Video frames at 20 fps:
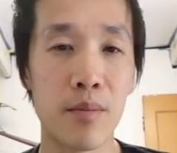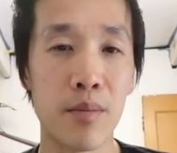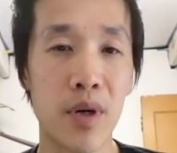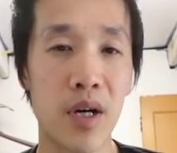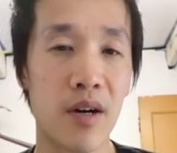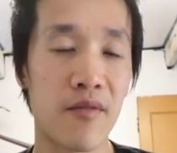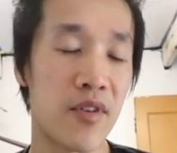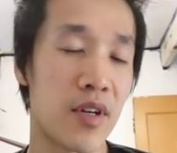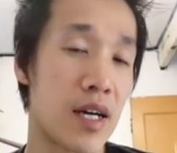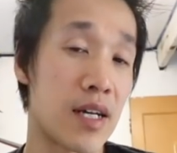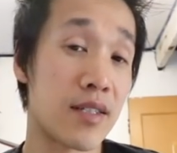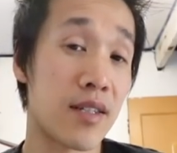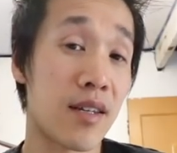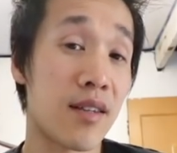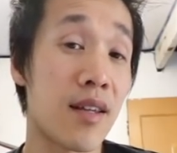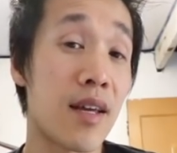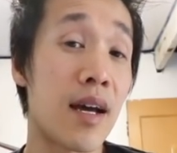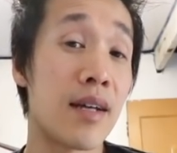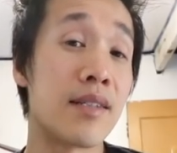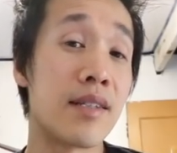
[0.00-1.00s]
But if you guys
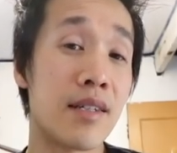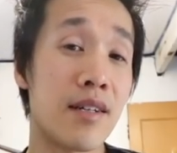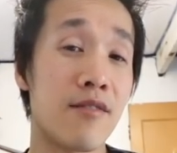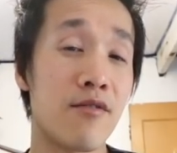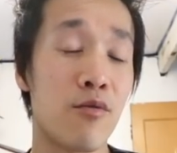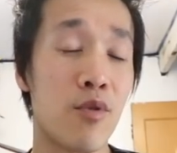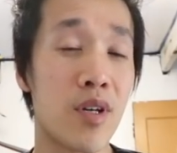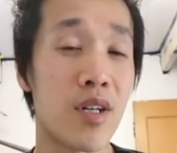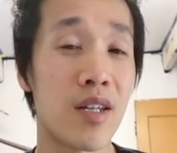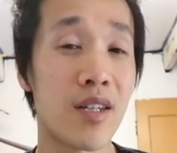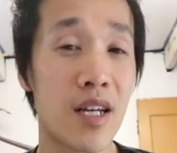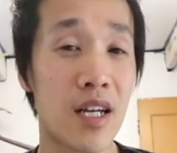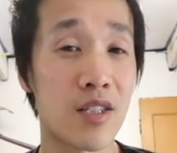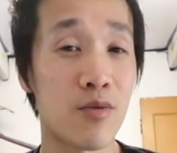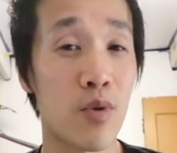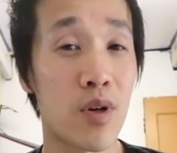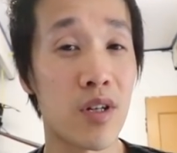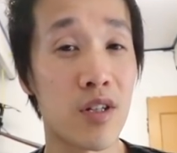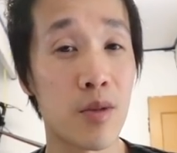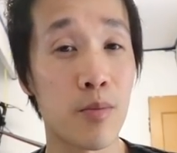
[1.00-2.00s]
like the idea of one and you
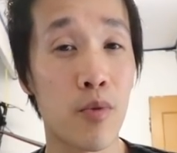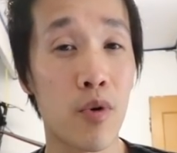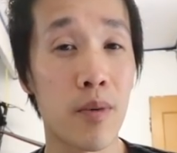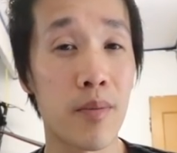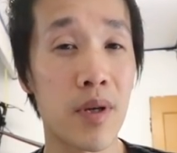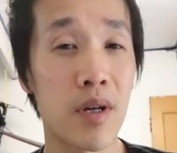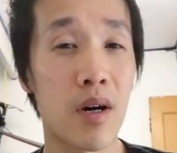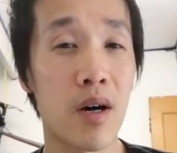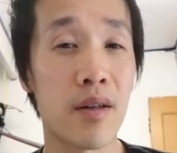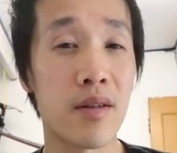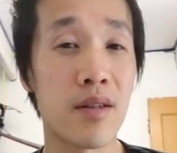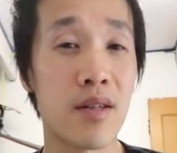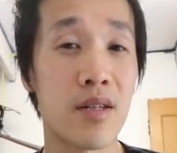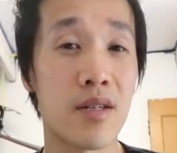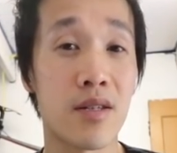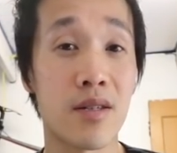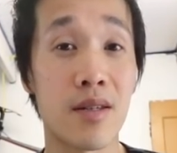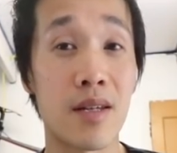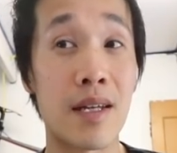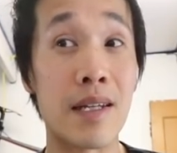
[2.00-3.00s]
guys want to support me on
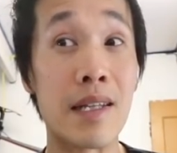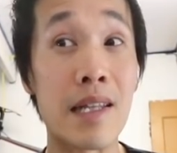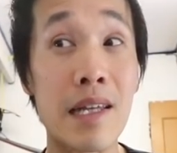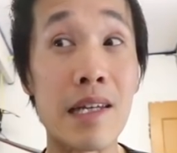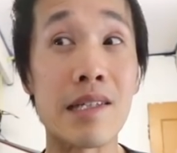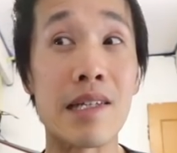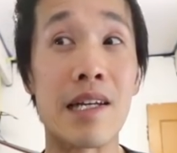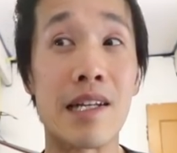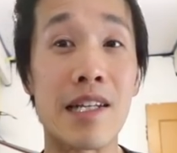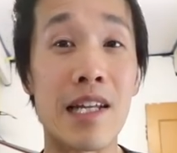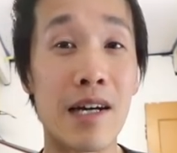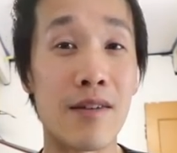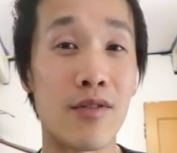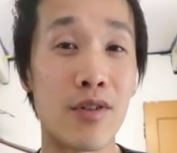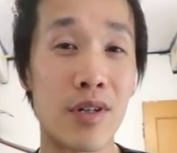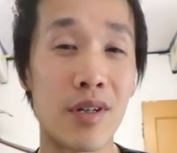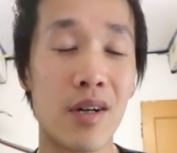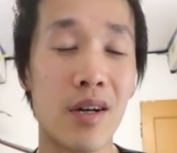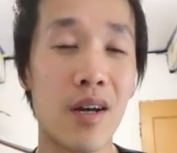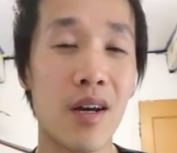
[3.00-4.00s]
this in this
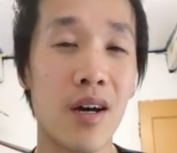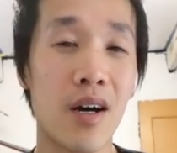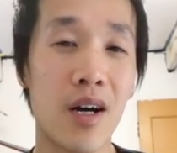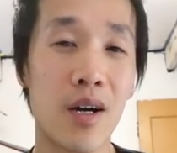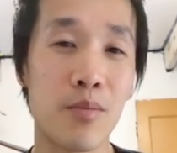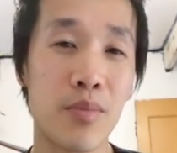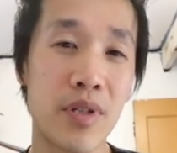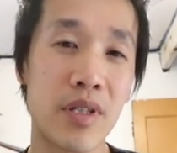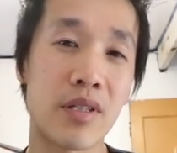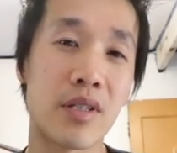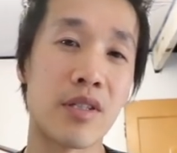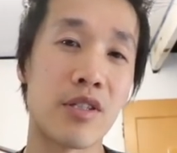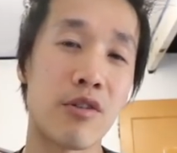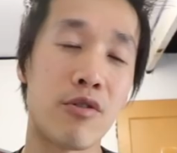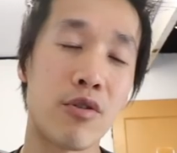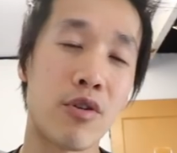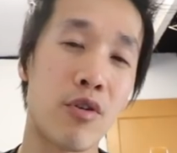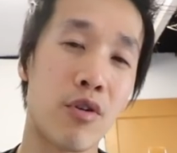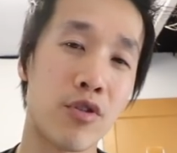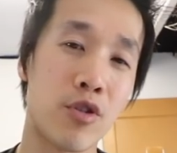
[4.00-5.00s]
endeavor, please
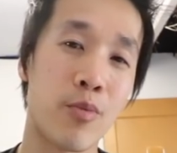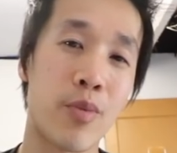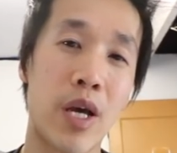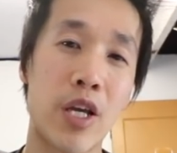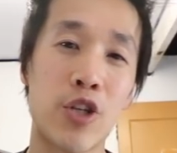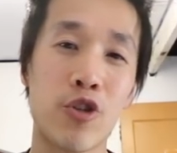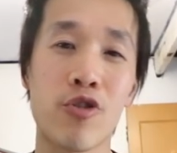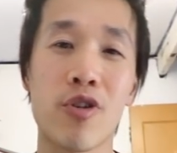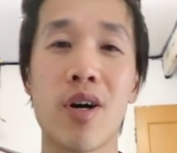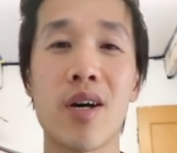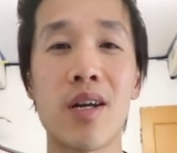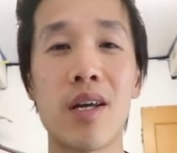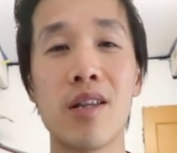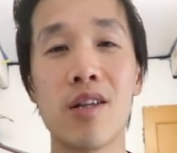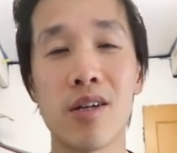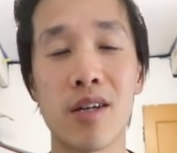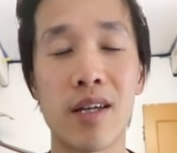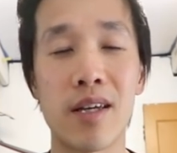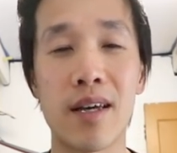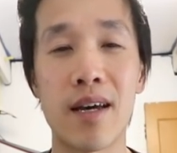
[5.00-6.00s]
consider going to Patreon
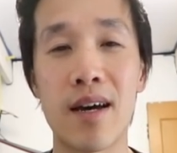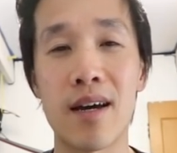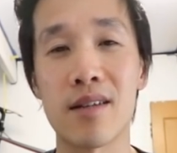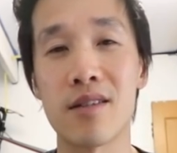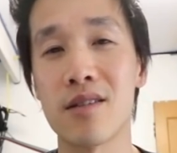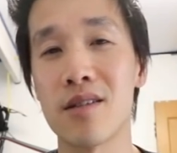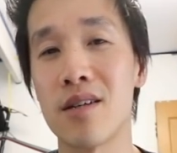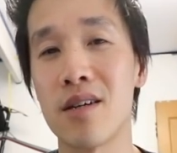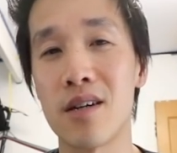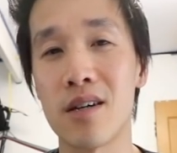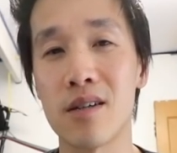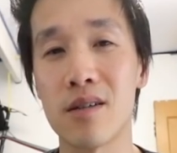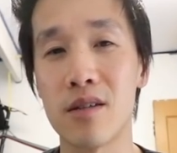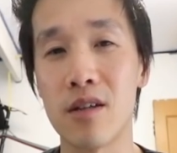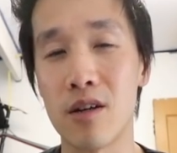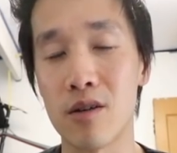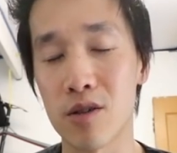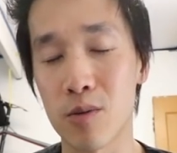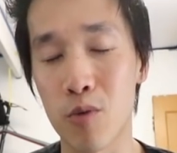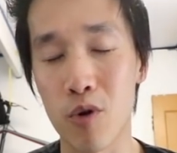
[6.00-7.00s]
and looking at
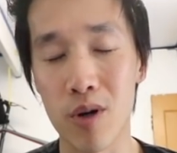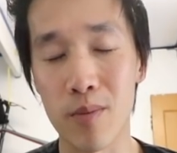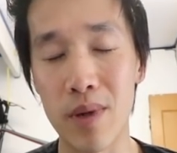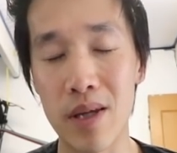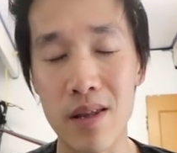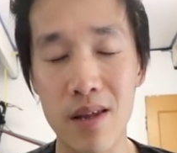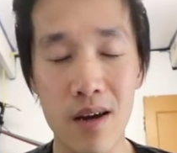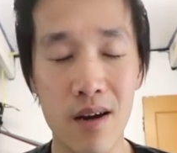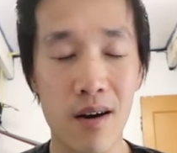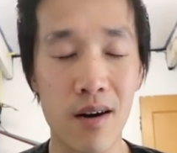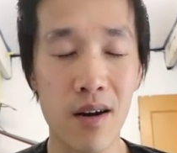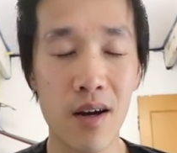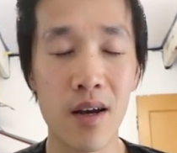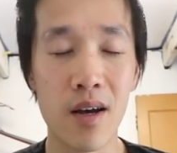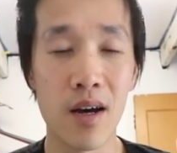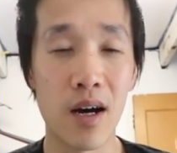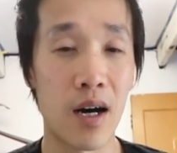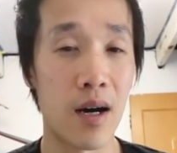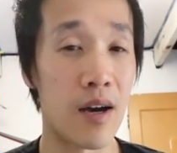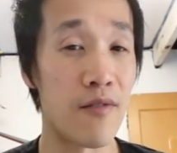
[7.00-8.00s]
you know, supporting me there.
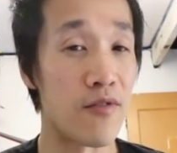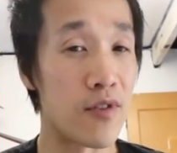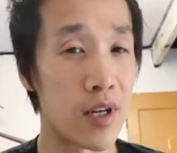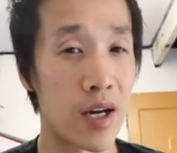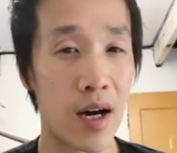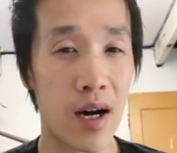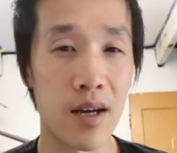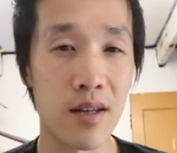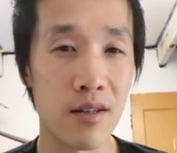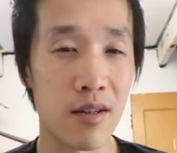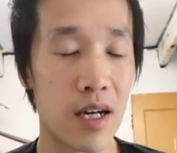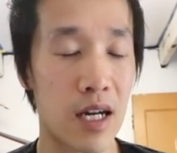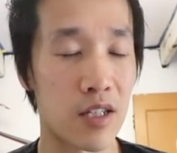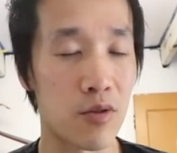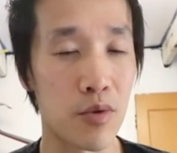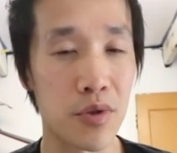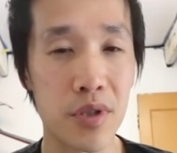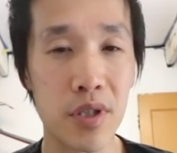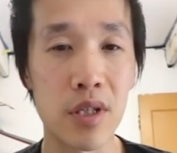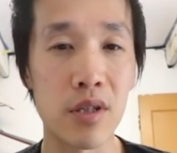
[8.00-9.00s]
If not, you
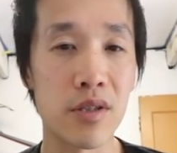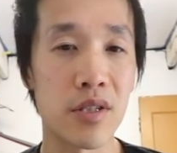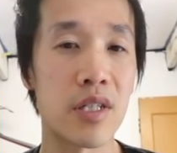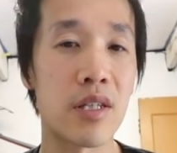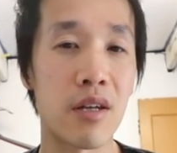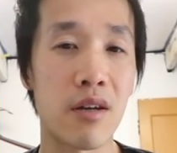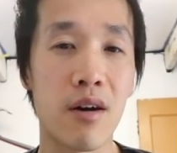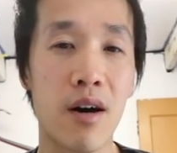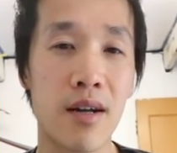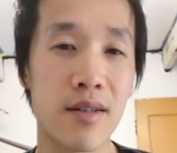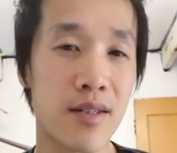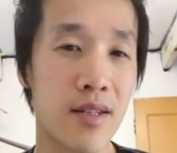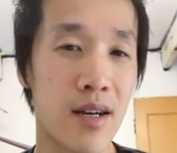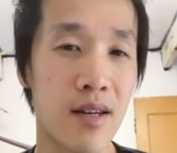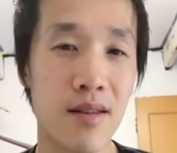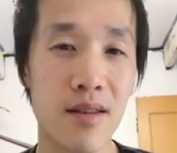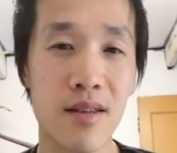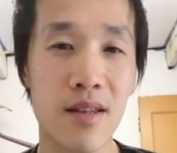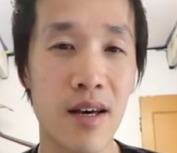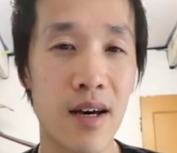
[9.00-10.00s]
guys will still see the
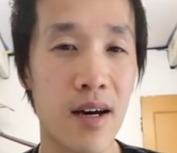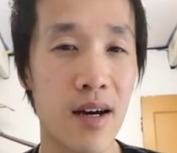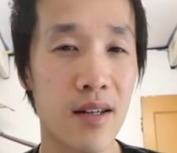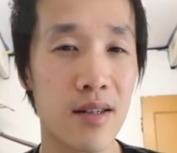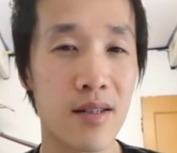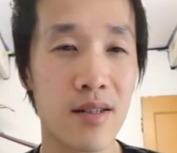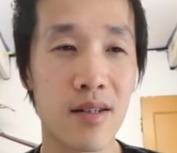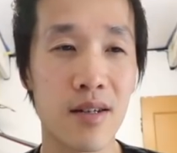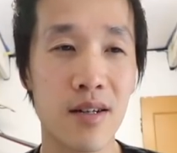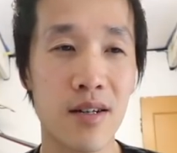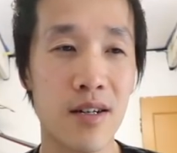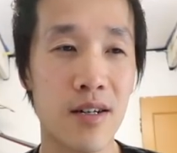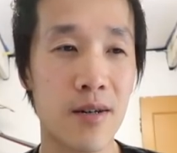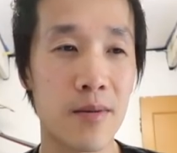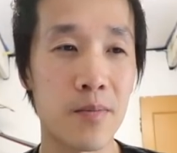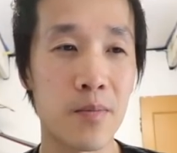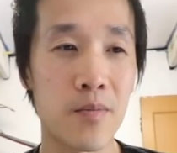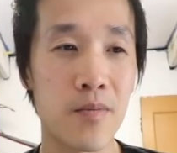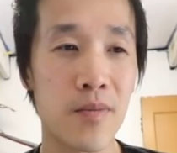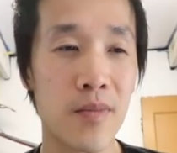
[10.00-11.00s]
content that
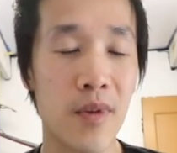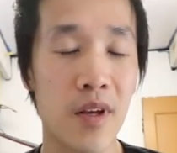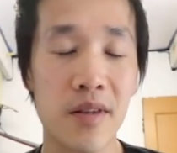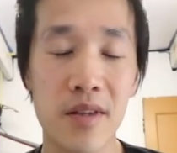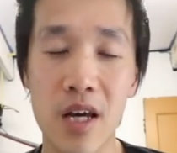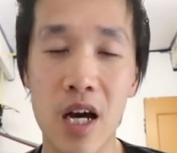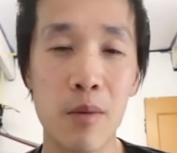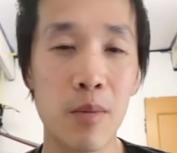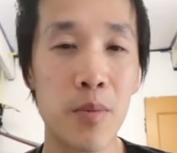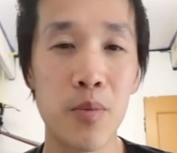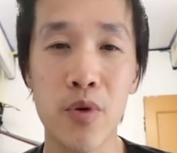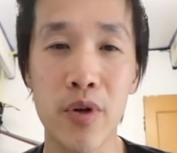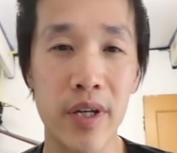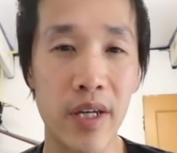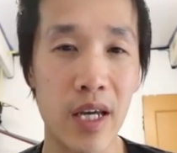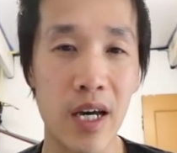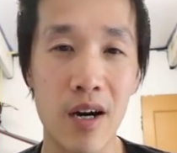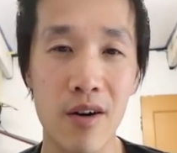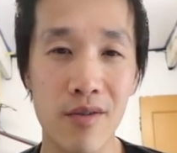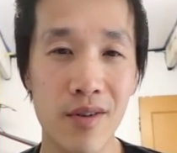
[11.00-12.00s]
that I'll be
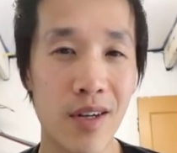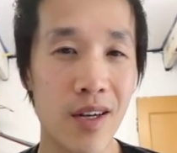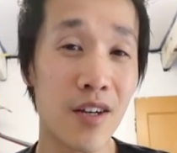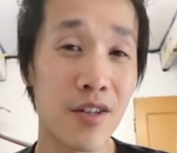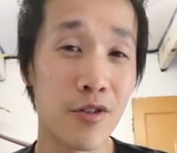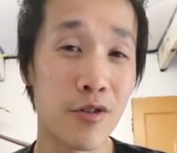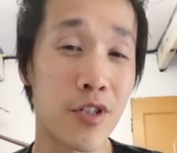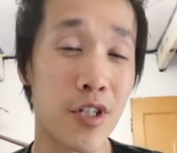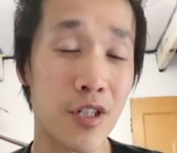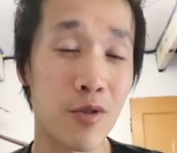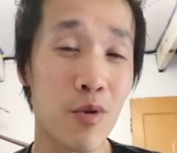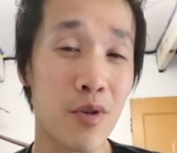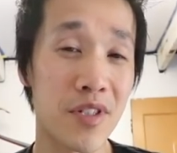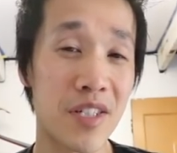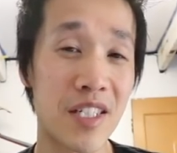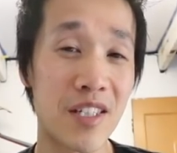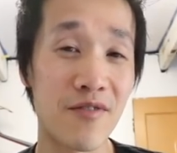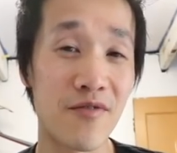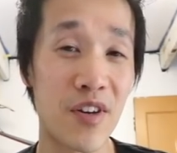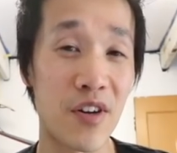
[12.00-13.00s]
putting out. You just won't
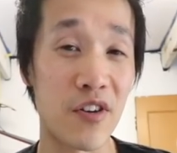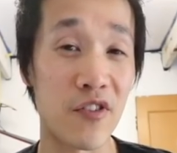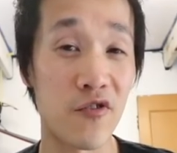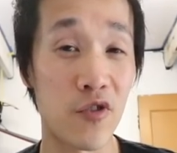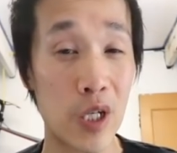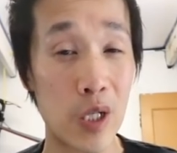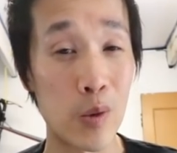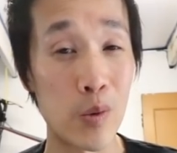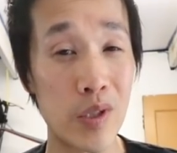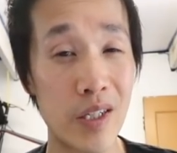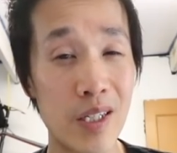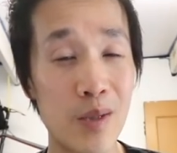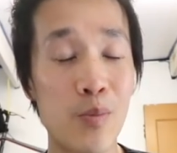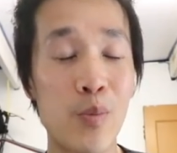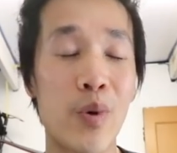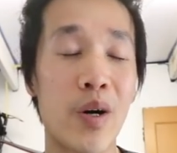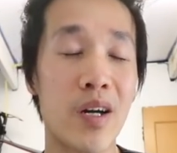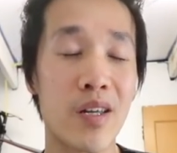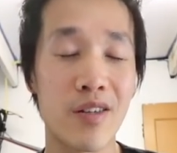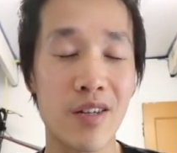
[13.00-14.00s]
see them very frequently,
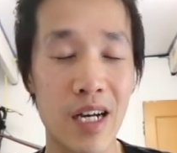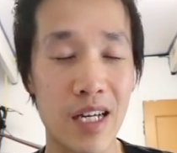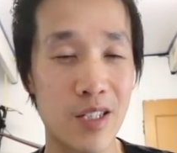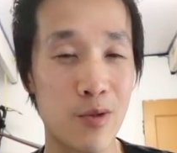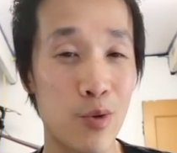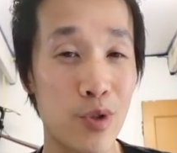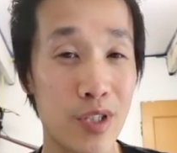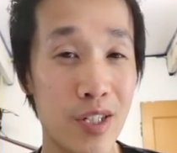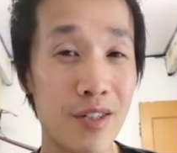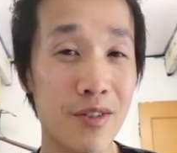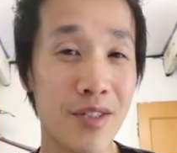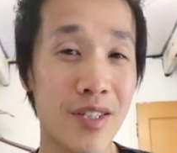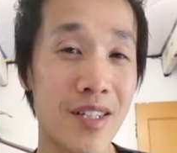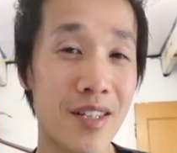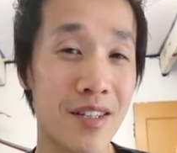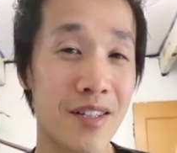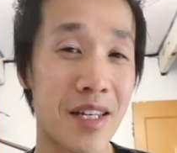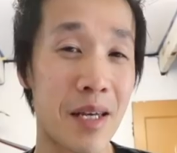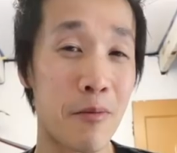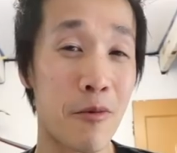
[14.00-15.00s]
but you guys will still see
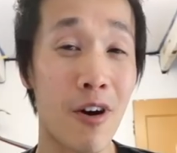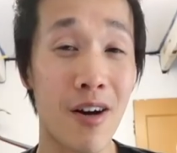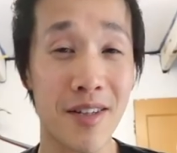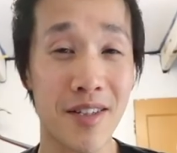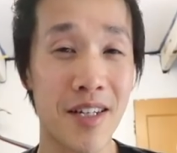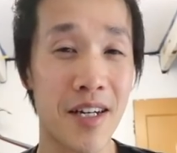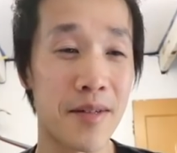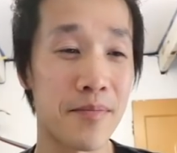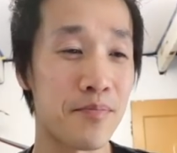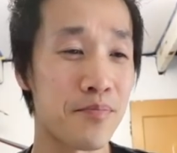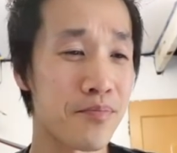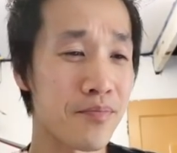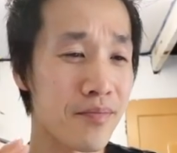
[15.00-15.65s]
the same content.